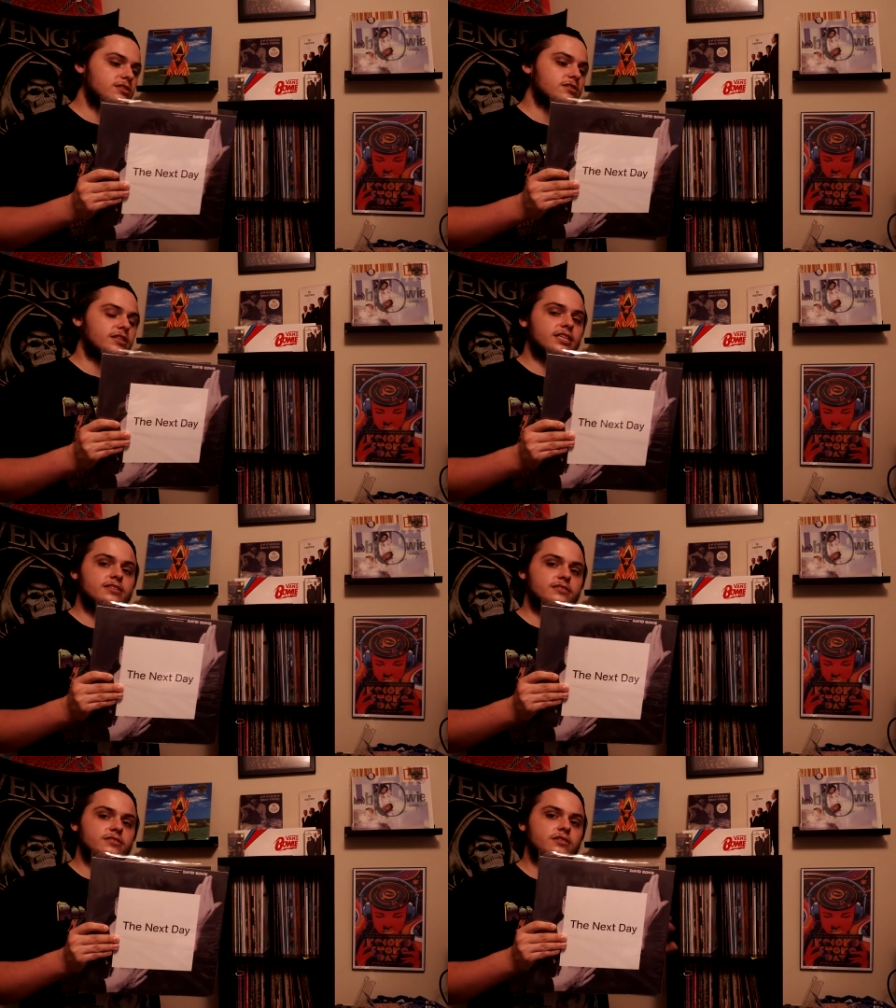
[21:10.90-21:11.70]
to
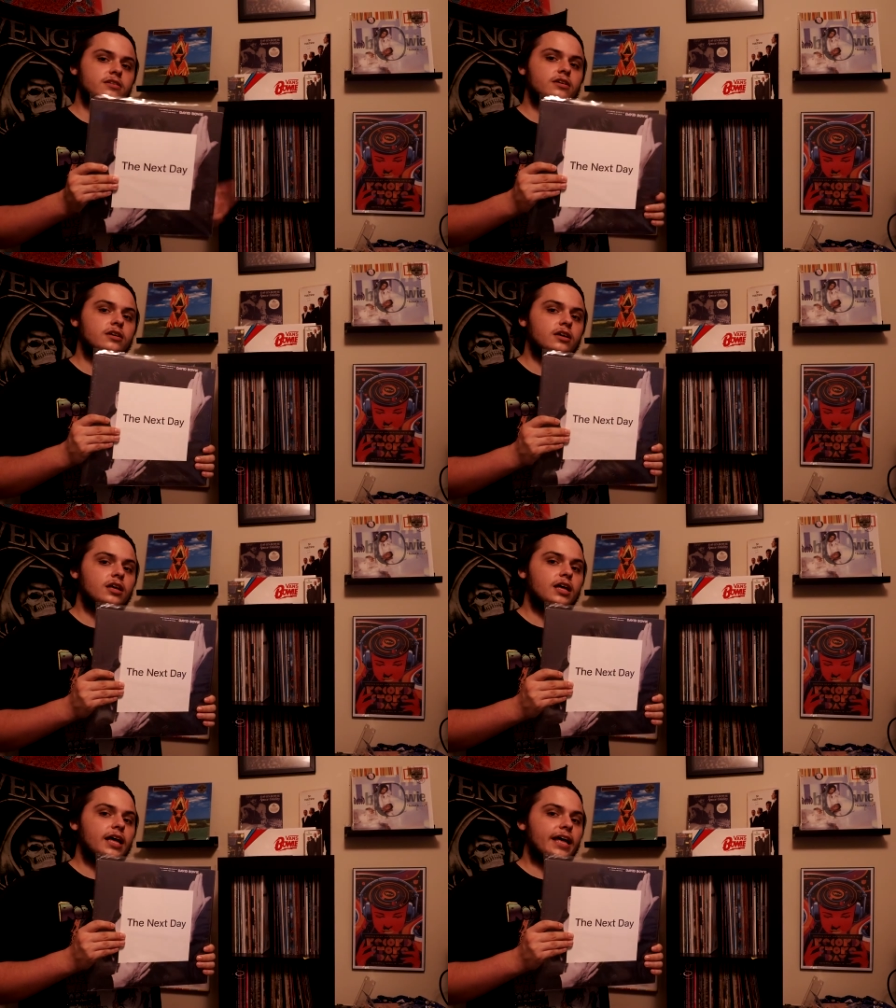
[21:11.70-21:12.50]
this.
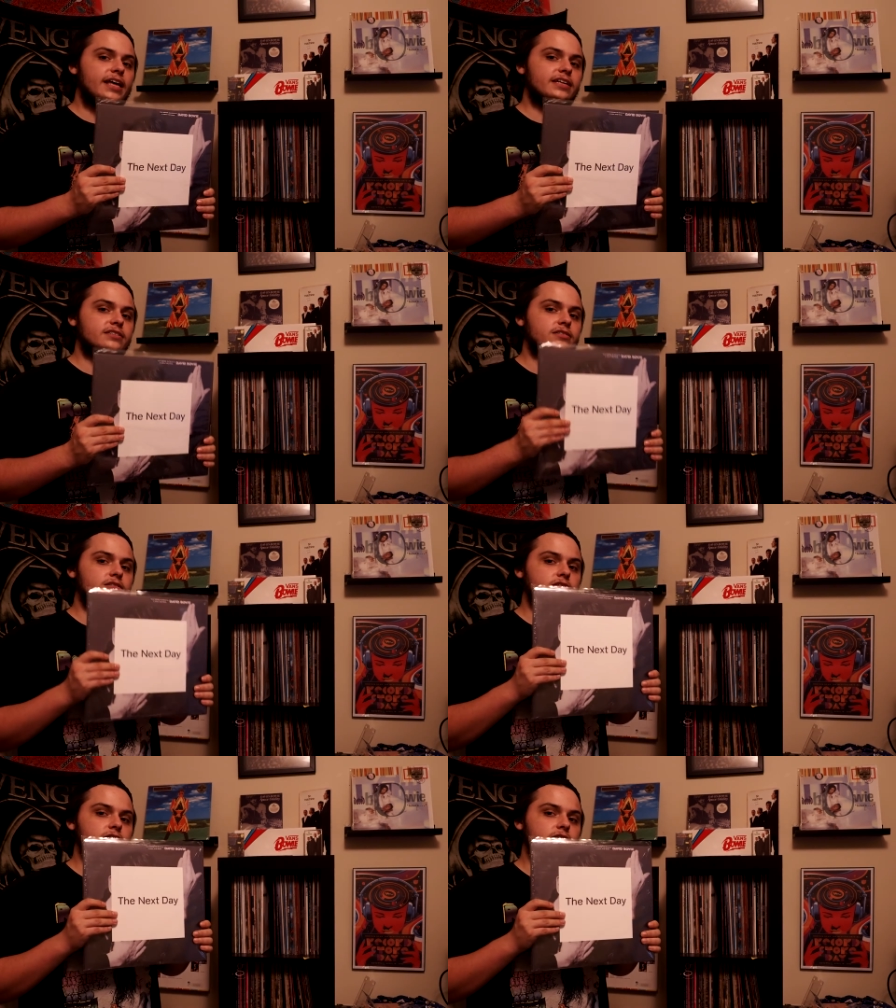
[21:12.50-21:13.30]
And,
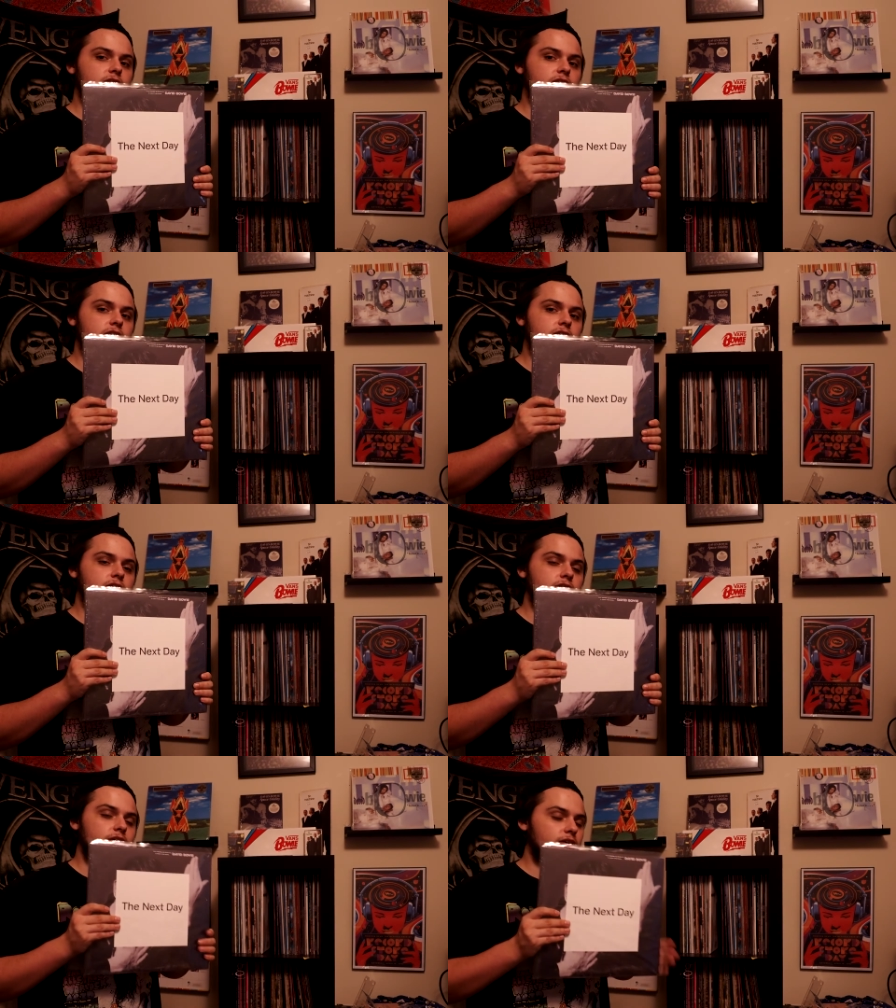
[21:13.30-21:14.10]

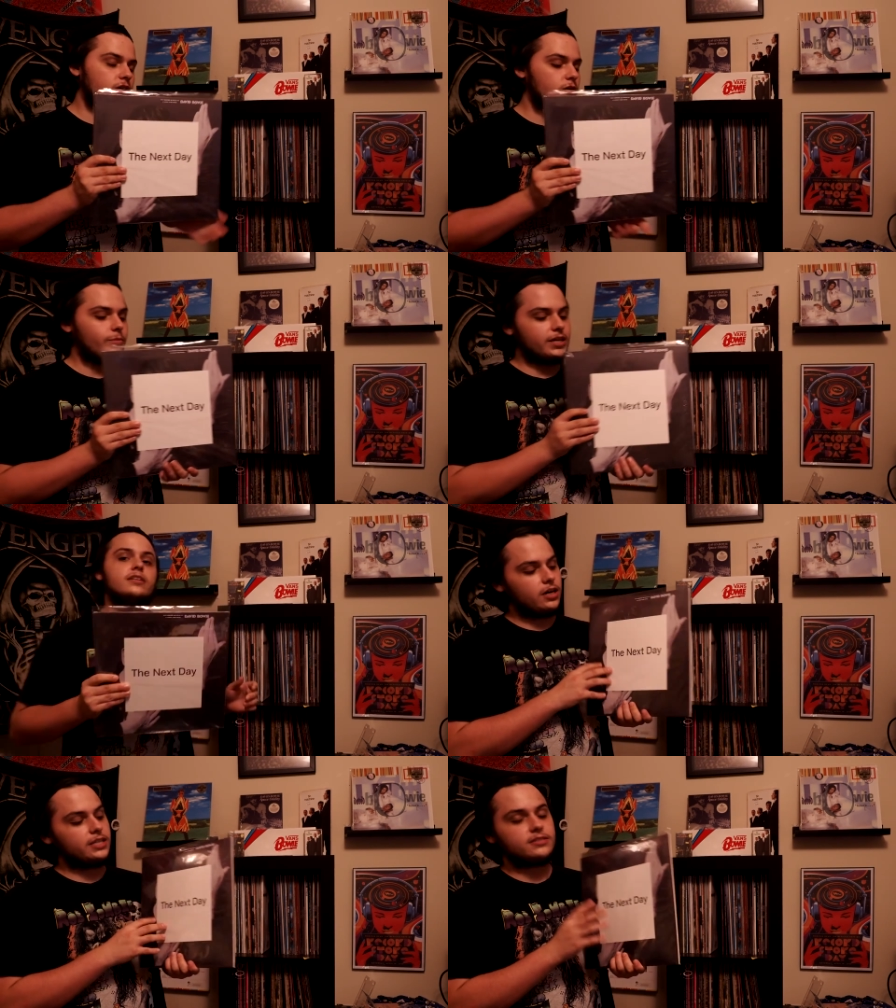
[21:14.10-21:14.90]
oh my
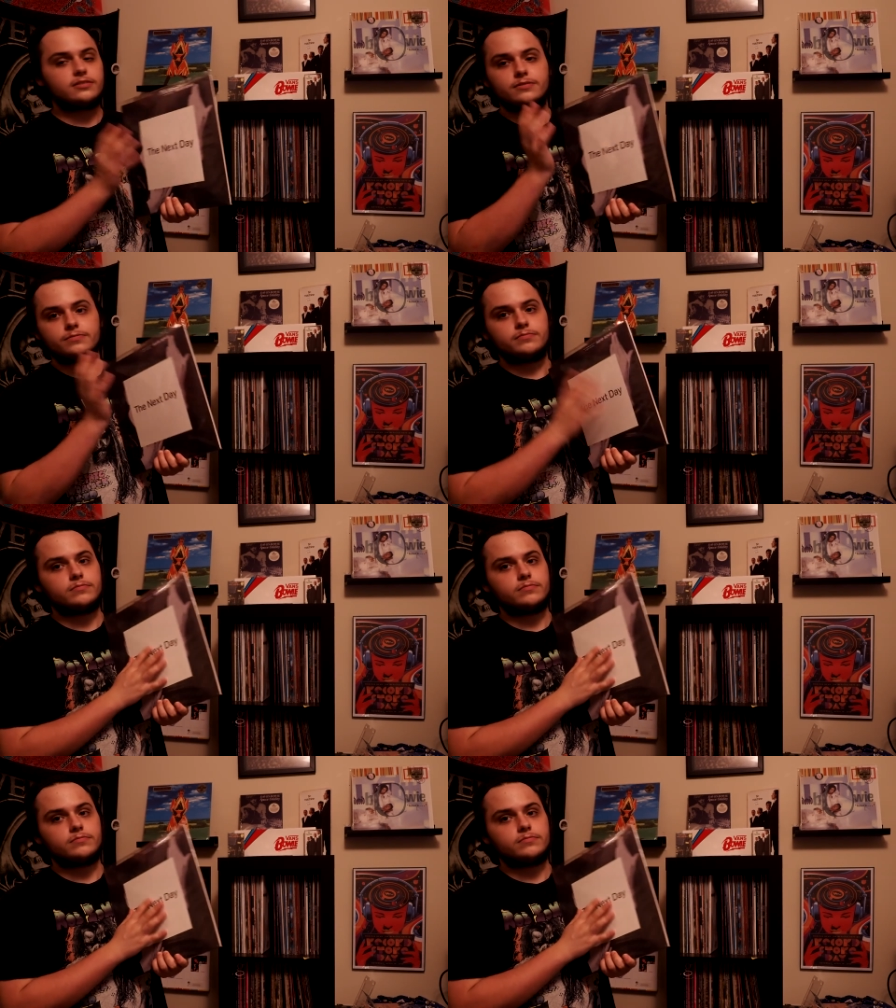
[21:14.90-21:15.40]
god, it's